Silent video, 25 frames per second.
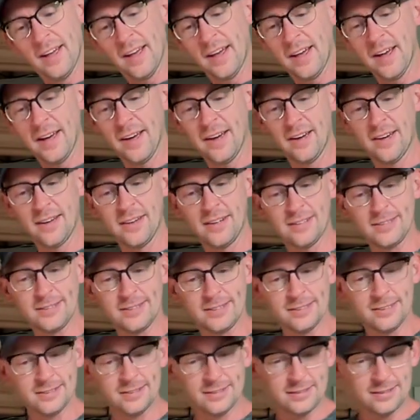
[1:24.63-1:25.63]

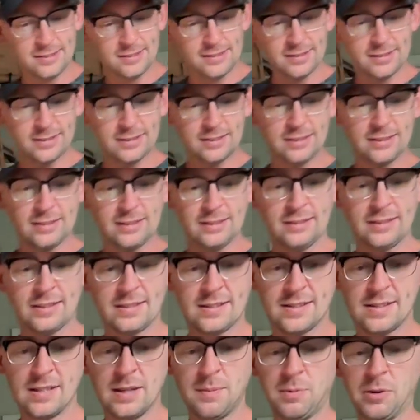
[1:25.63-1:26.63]

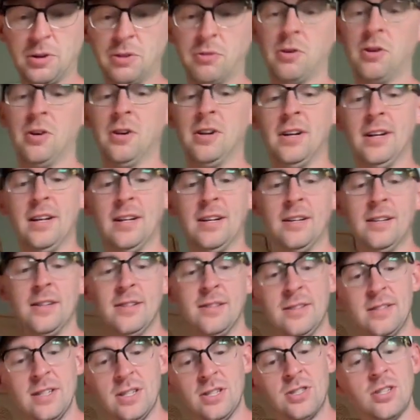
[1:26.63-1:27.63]
It's deeply rooted in
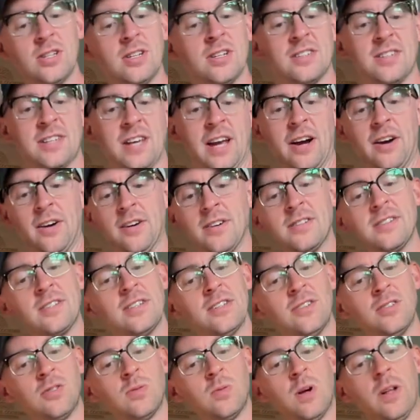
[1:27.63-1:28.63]
indigenous
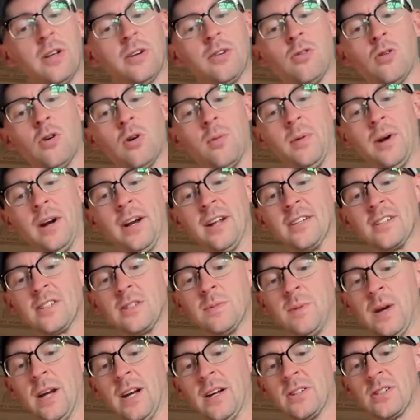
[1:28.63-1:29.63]
heritage while incorporating
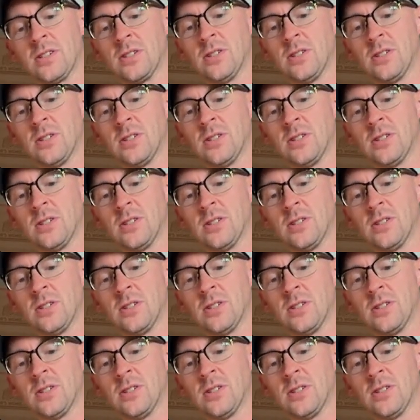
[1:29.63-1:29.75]
Spanish